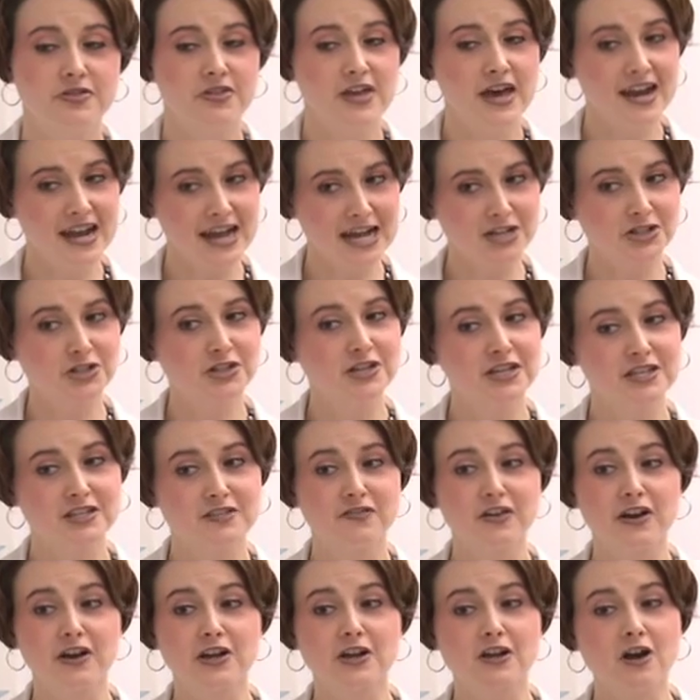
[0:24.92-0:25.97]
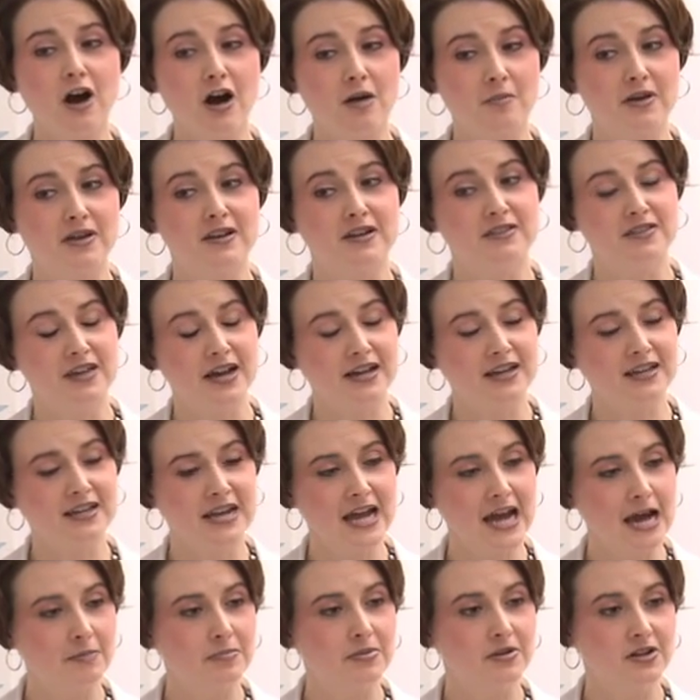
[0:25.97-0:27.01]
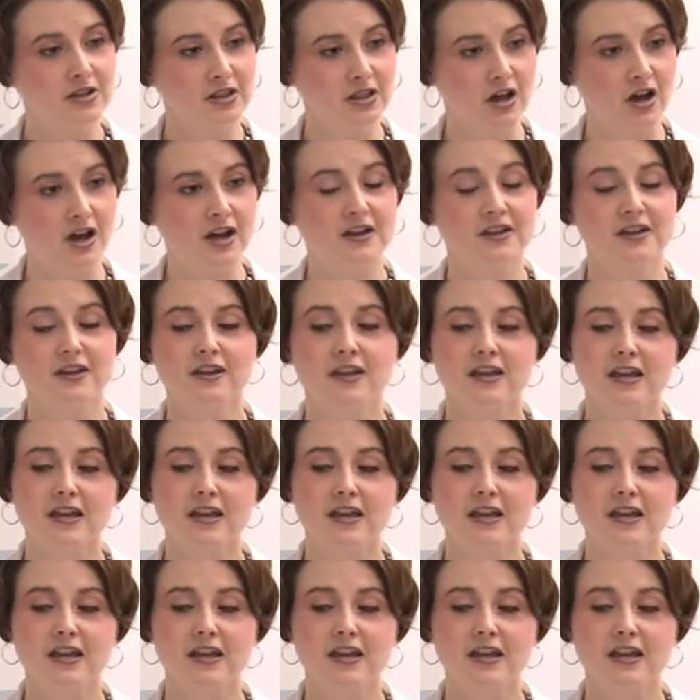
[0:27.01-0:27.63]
That actually is very common and that can happen a lot.